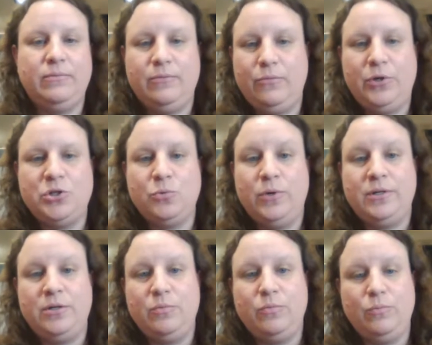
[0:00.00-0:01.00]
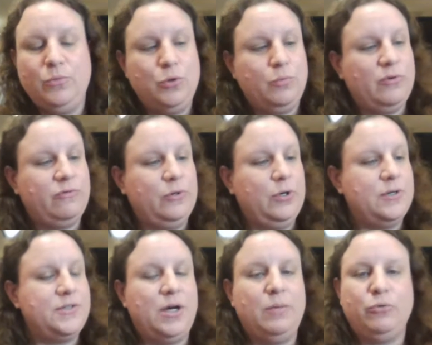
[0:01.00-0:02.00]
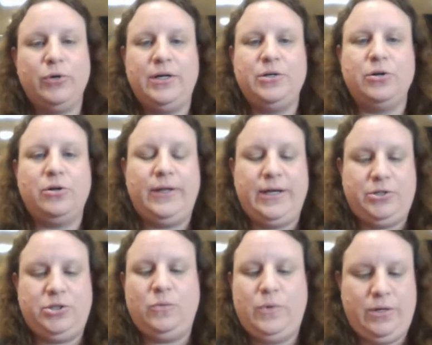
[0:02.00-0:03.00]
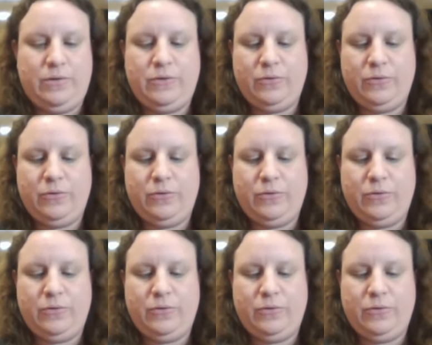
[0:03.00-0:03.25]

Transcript: which one you prefer to upgrade your collection with,